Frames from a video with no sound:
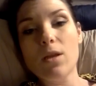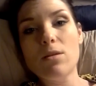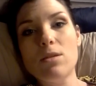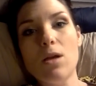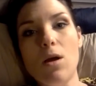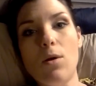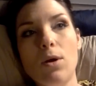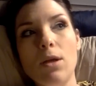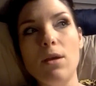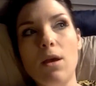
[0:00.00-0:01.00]
So,
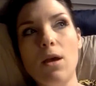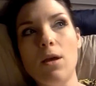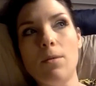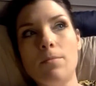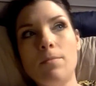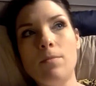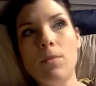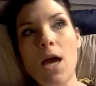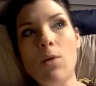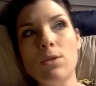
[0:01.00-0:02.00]

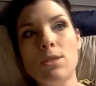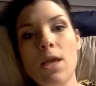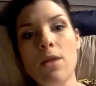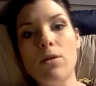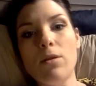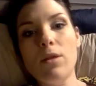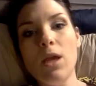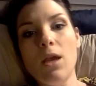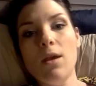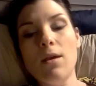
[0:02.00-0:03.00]
that was the other
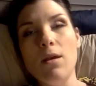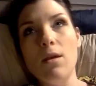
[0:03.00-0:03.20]
thing.